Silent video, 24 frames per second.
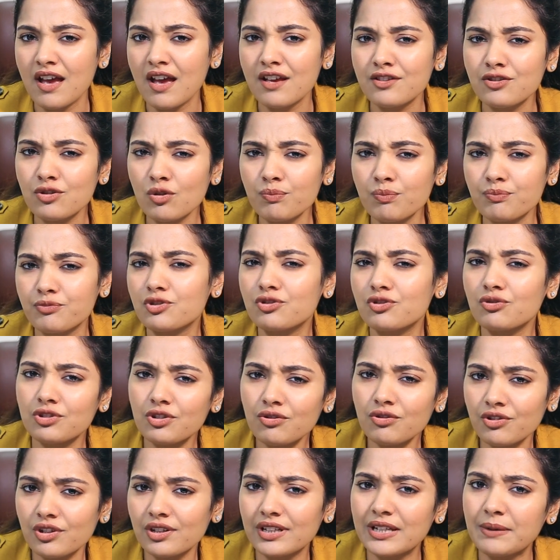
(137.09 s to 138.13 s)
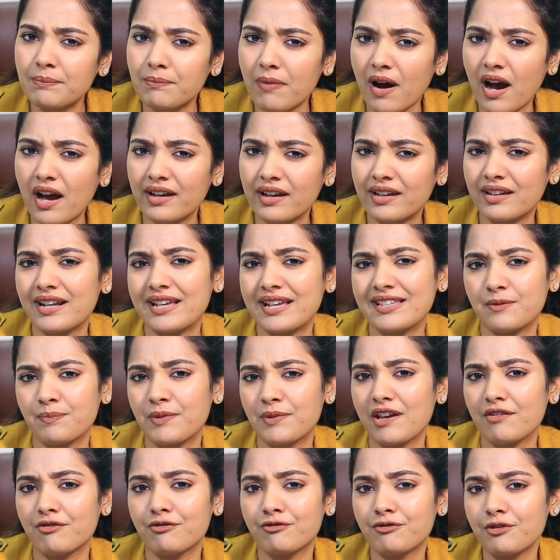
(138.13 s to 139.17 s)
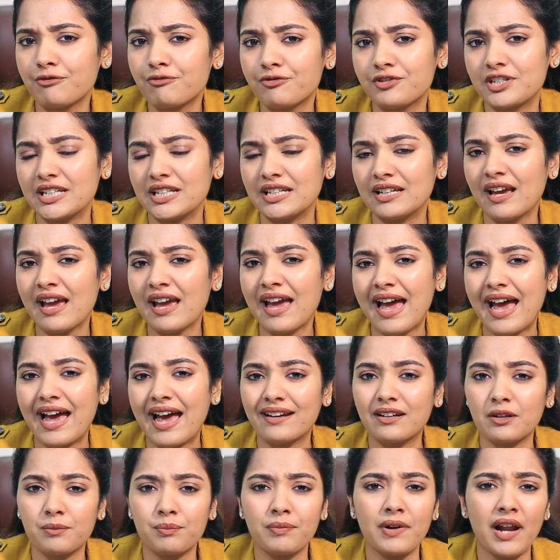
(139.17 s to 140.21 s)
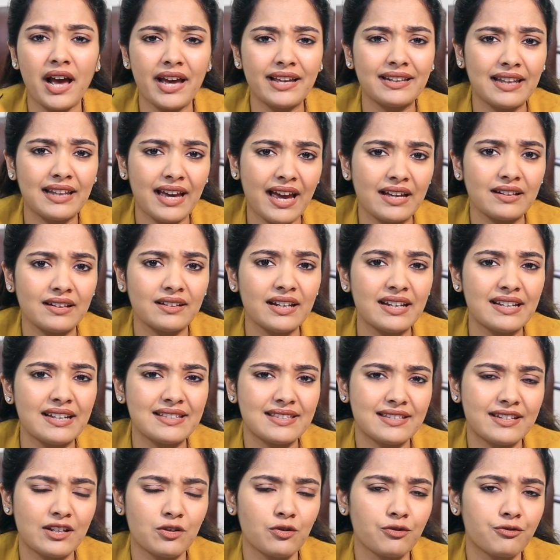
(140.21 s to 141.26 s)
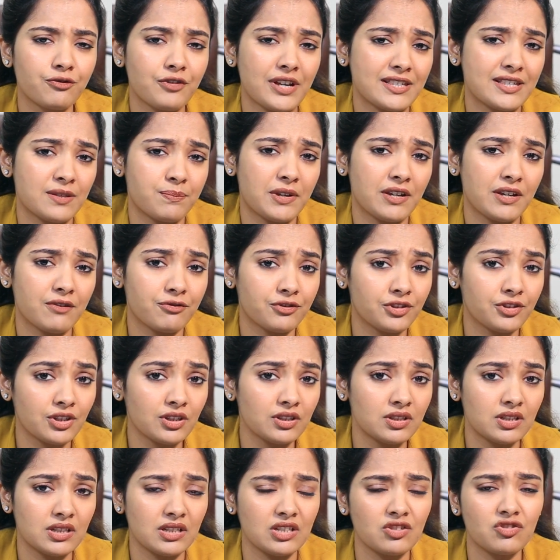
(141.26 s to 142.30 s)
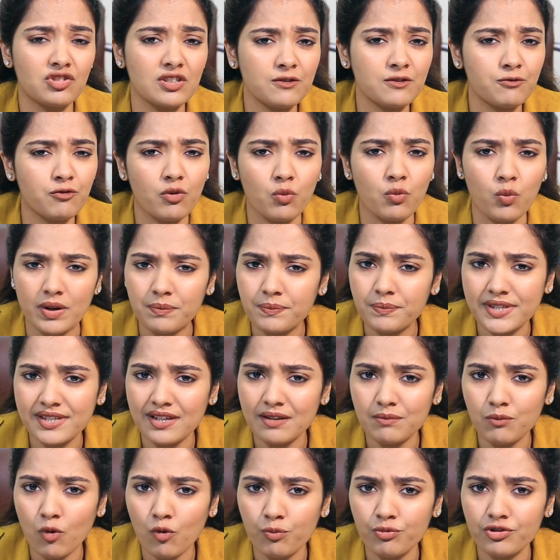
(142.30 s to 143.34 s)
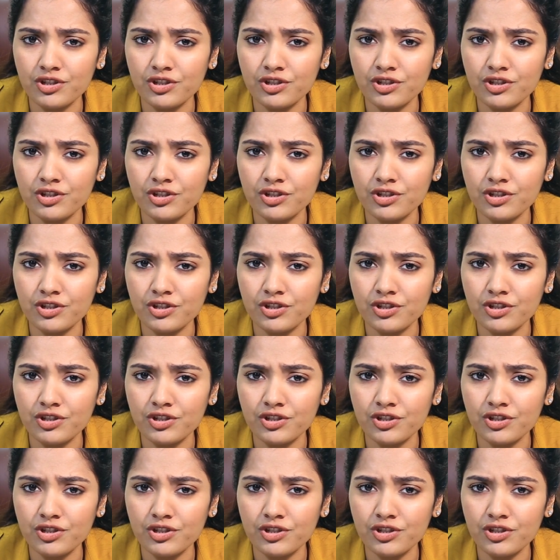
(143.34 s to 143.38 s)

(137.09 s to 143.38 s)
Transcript: So should you really buy an SPF 50 and apply that instead of SPF 30 just for 1% more